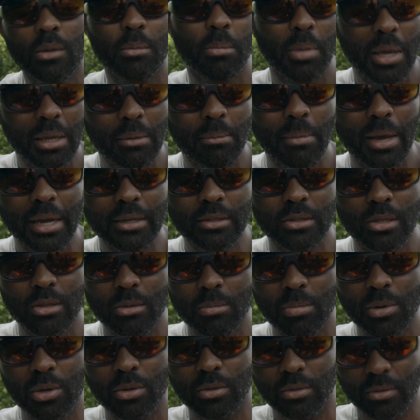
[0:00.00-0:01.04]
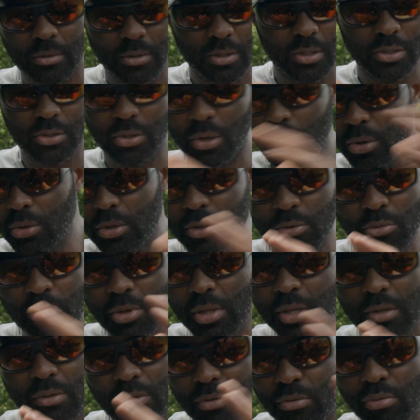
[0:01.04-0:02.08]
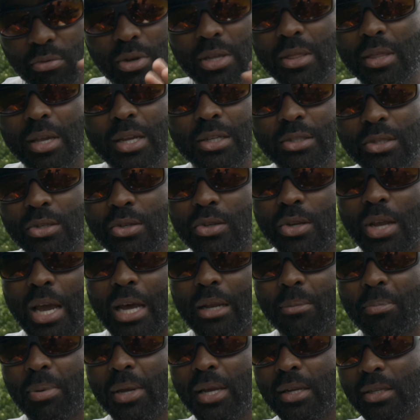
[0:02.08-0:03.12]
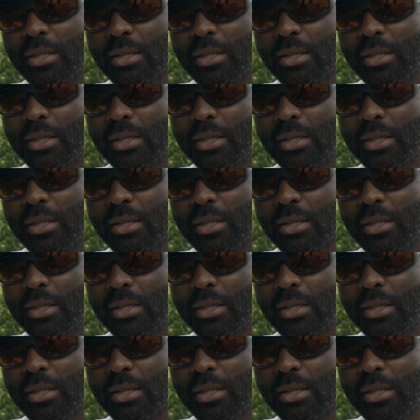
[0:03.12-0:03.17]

the bait back to the boat. There's only really 3 things that you gotta pay